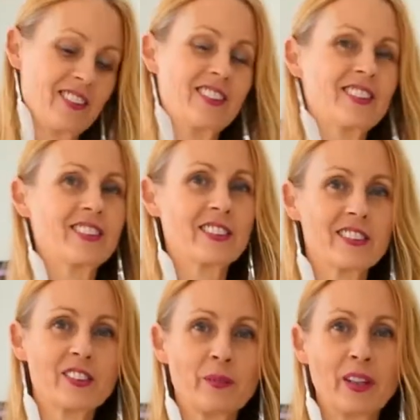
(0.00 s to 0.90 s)
It's
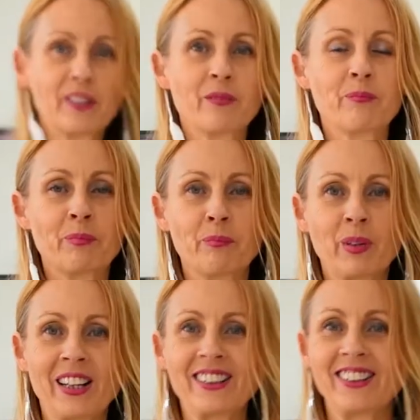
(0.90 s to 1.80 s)
just a matter of
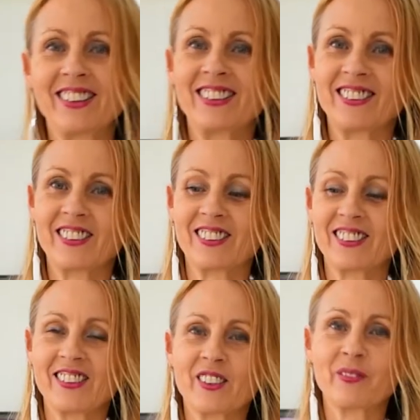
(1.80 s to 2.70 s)
blending it till
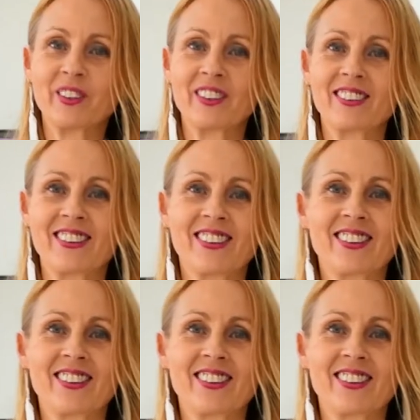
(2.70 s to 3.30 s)
it's smooth.